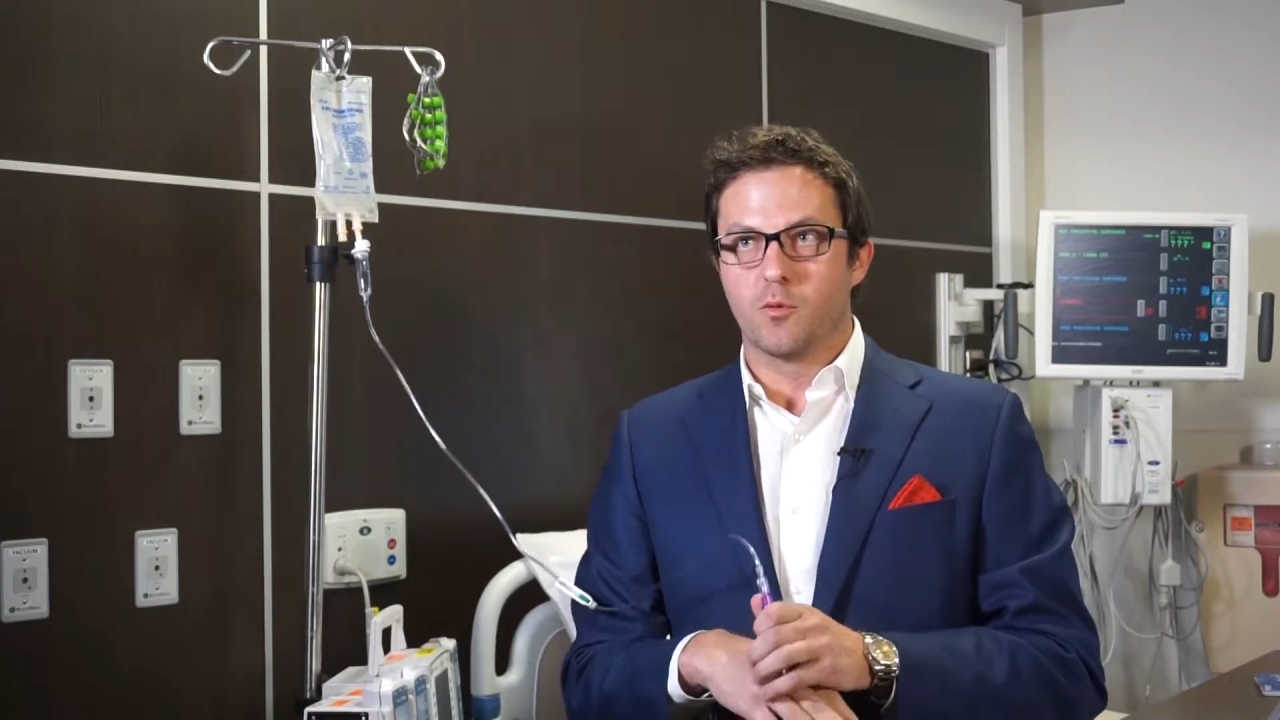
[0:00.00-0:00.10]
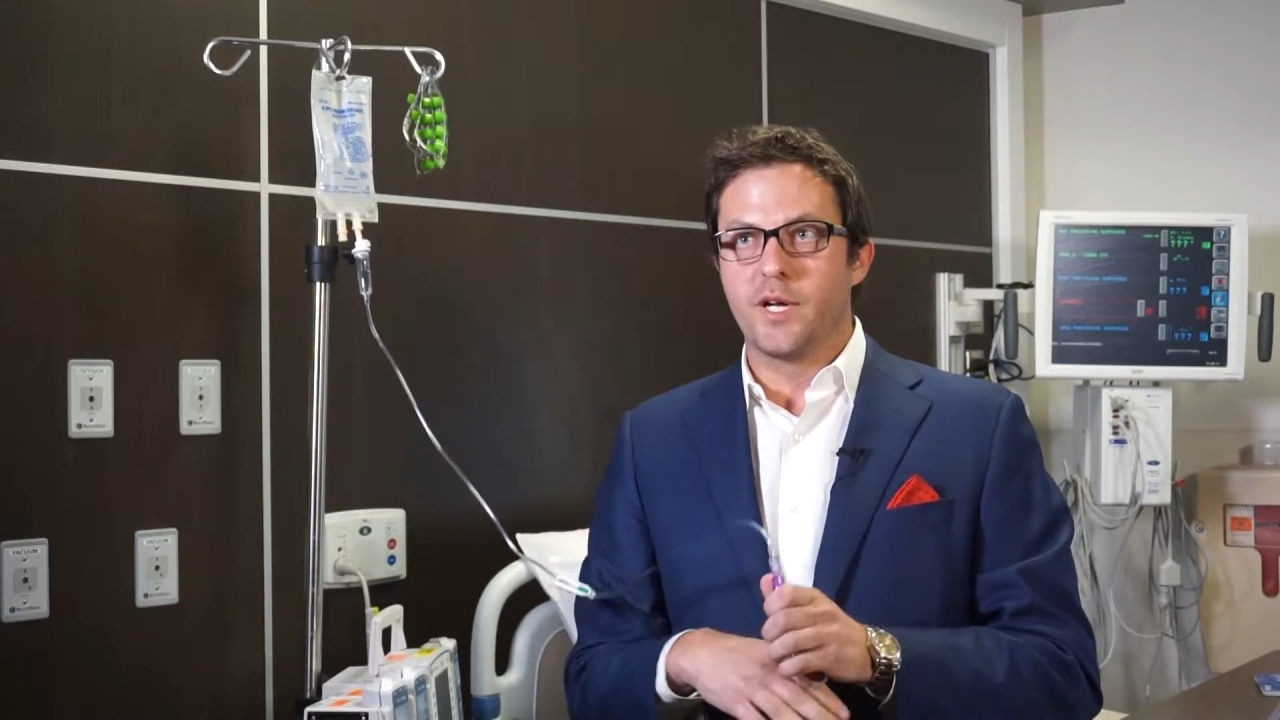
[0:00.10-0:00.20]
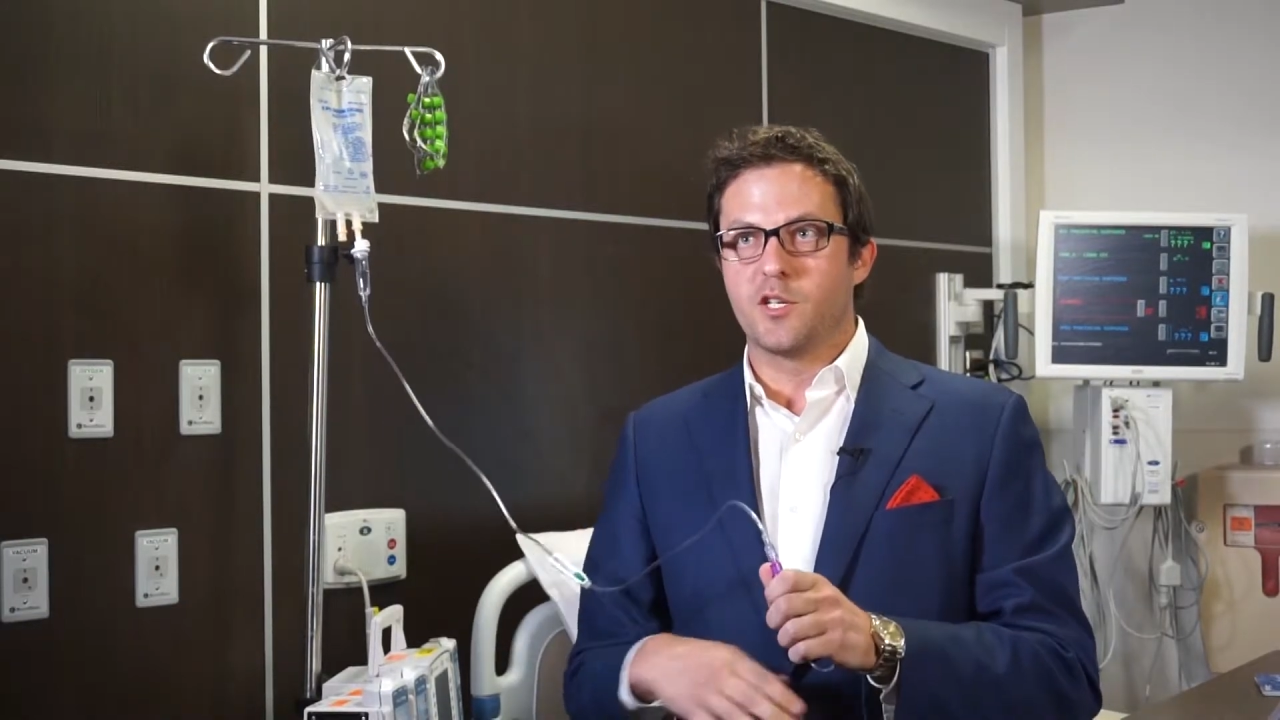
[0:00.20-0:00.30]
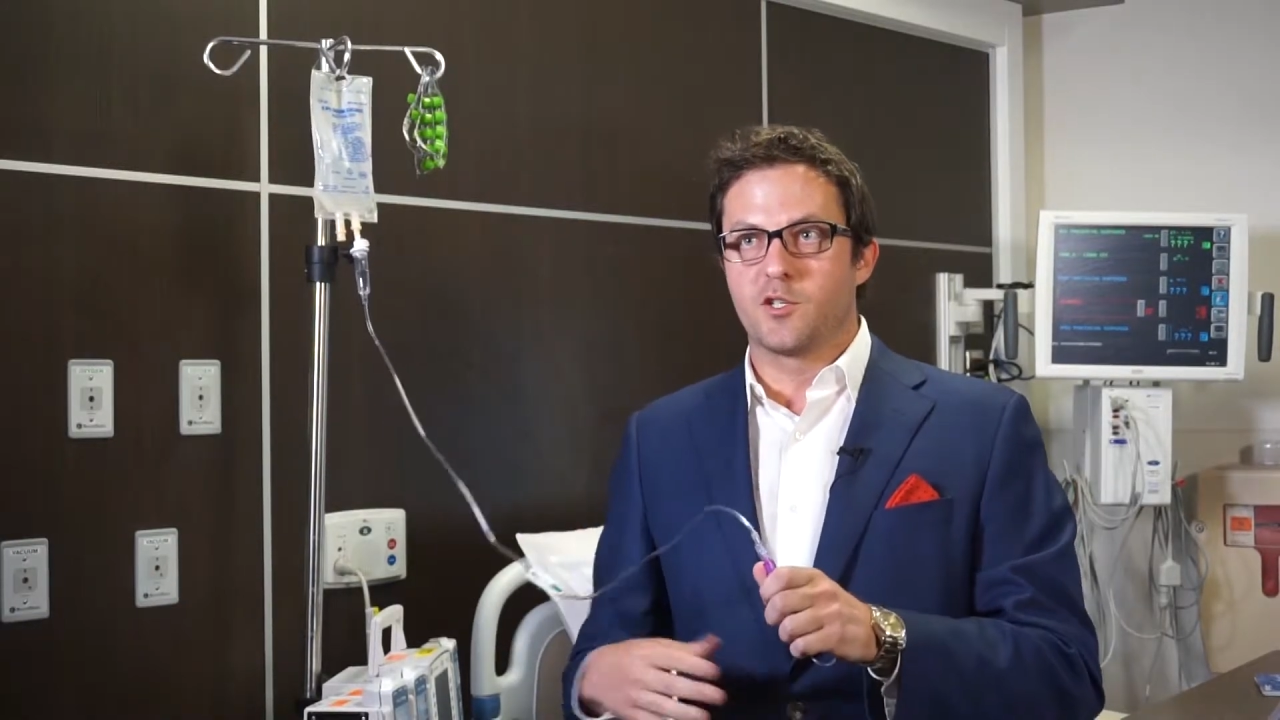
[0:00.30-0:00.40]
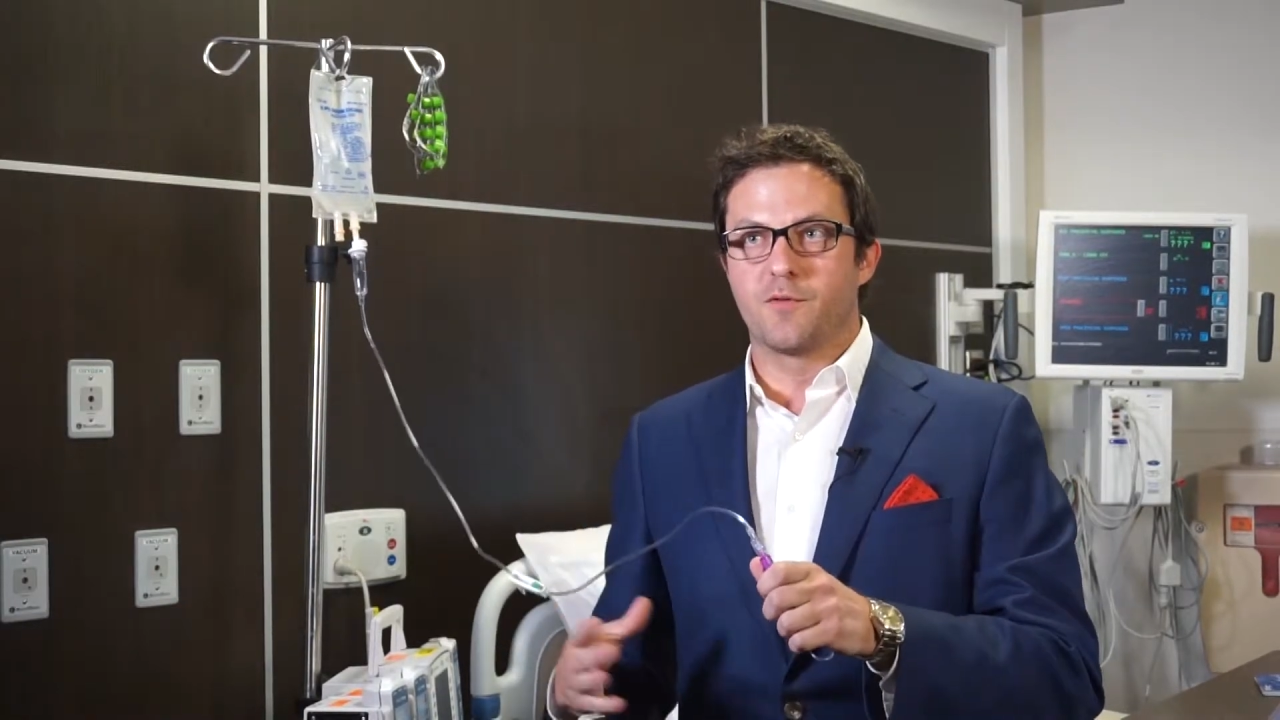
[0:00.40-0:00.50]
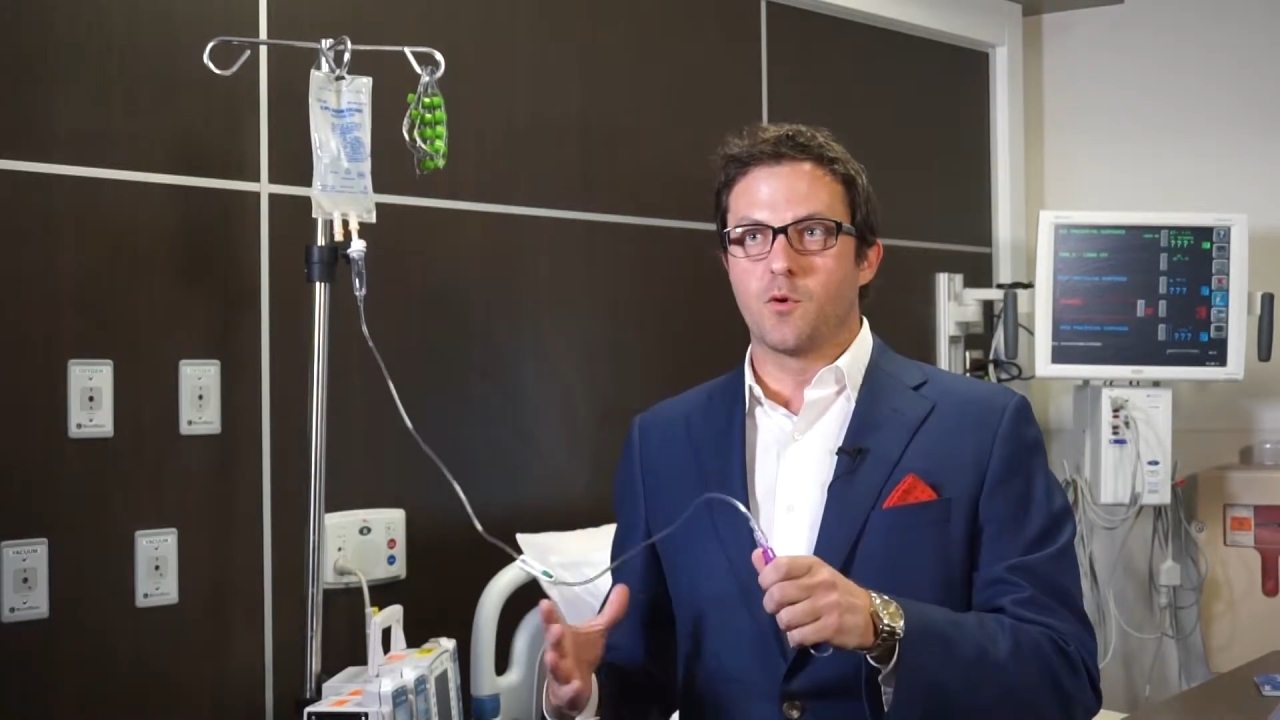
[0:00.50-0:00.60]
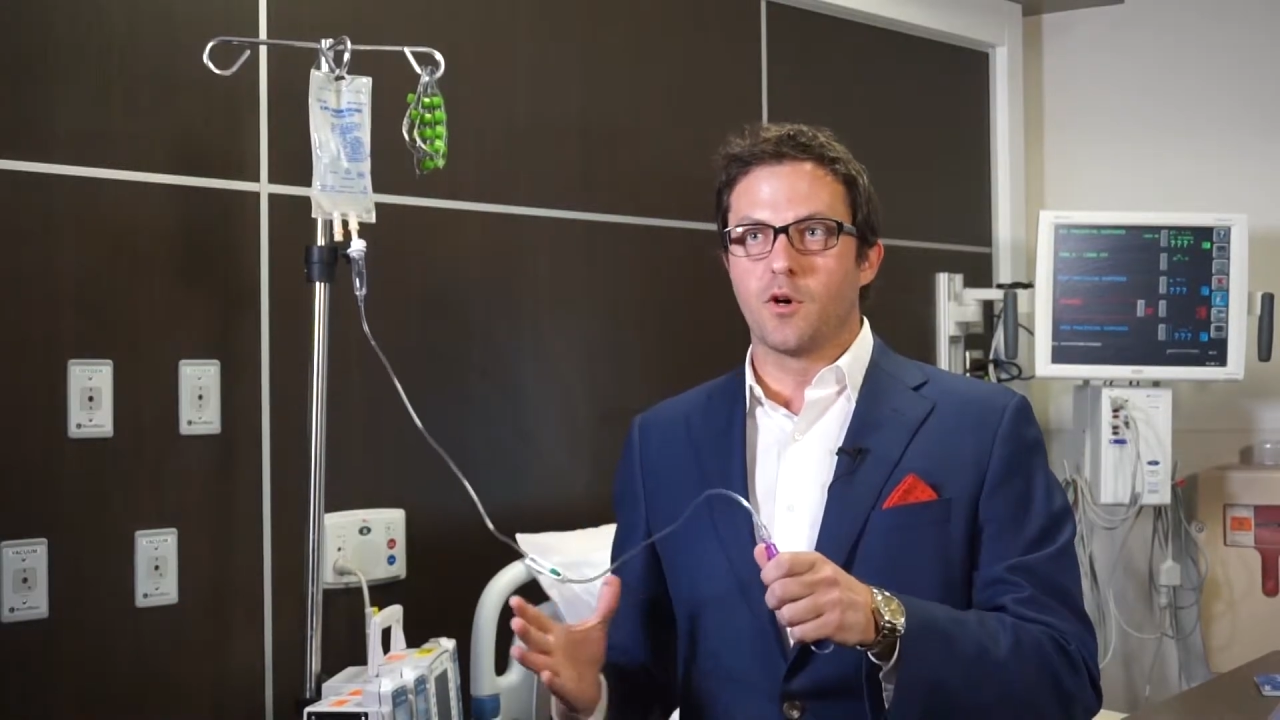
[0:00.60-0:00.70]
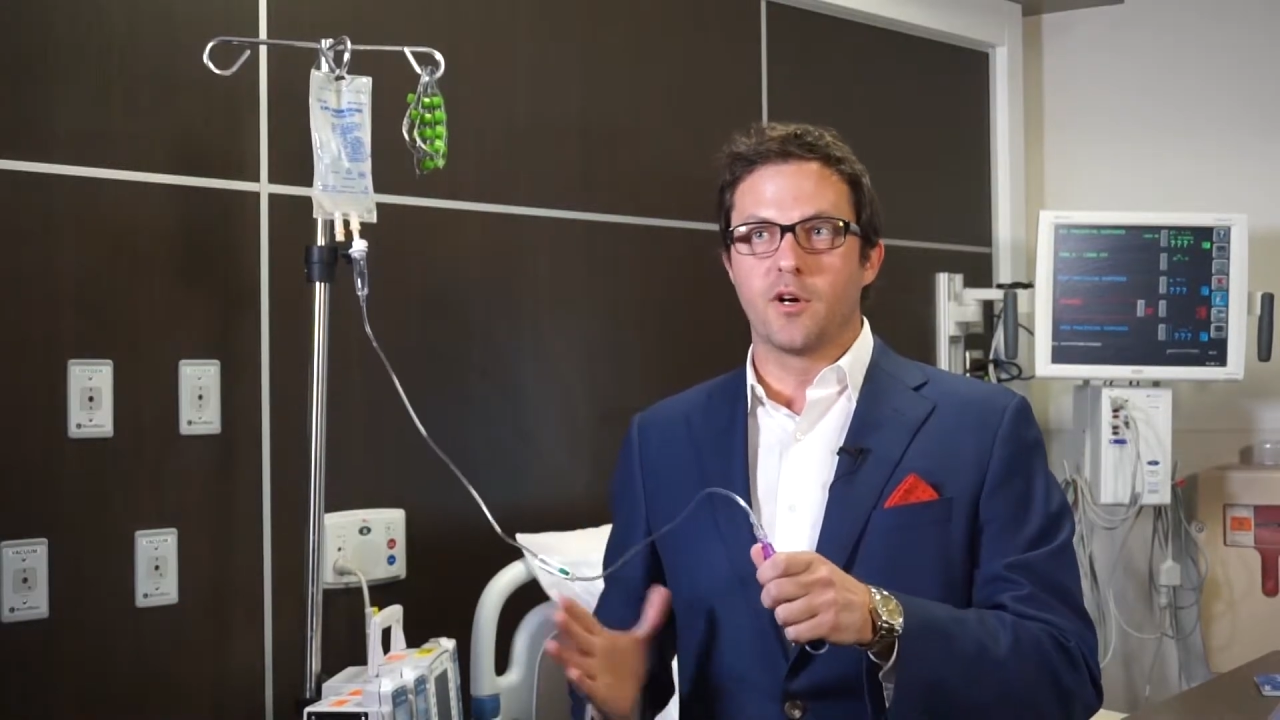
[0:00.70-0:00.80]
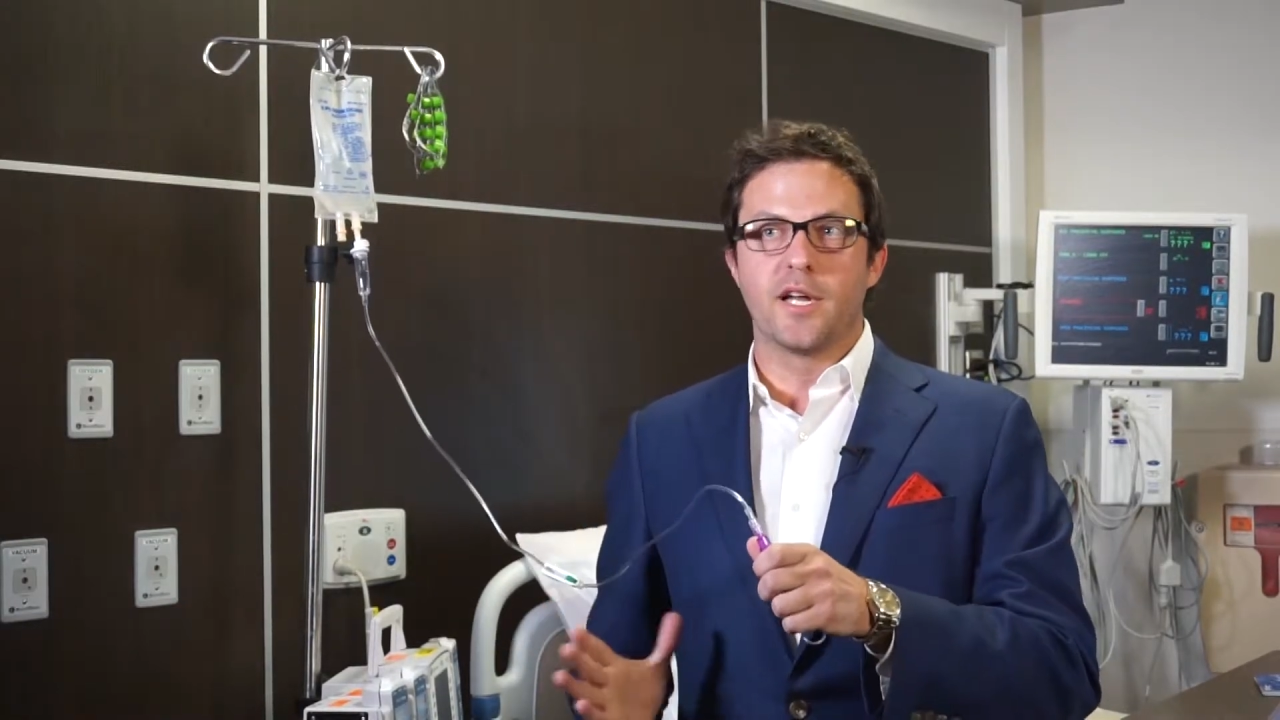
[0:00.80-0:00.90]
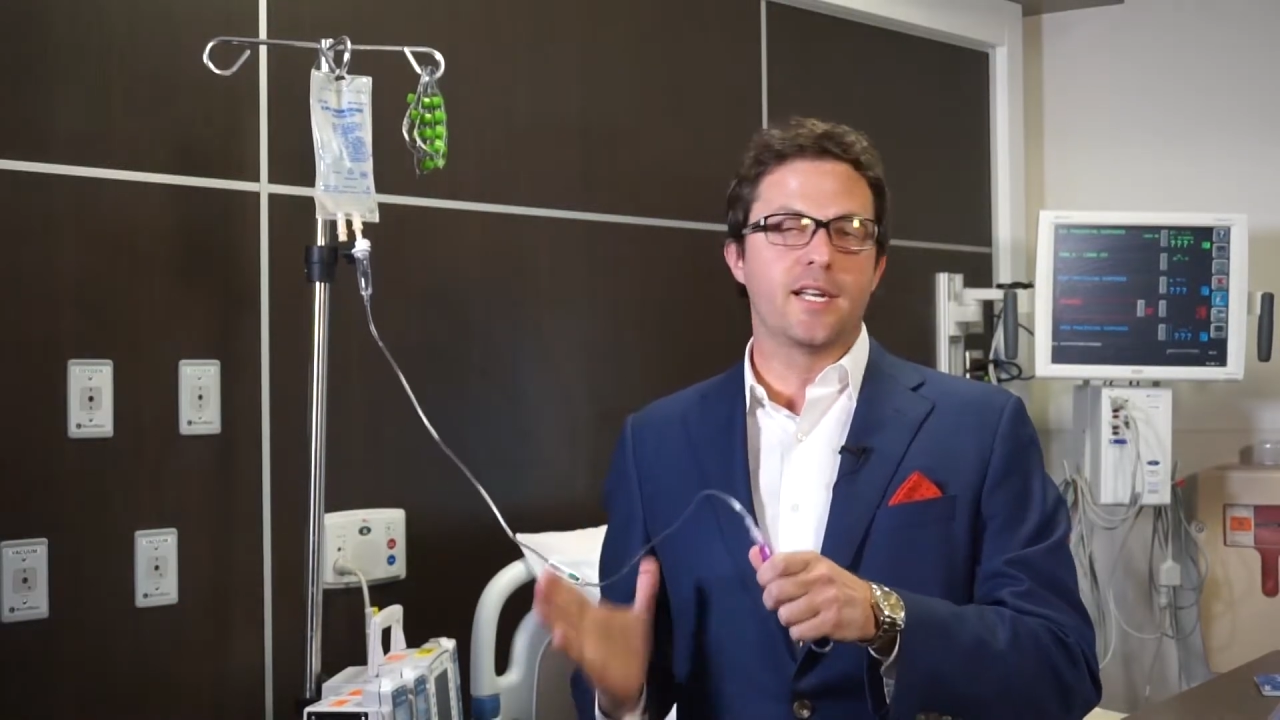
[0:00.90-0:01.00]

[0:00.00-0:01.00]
reach for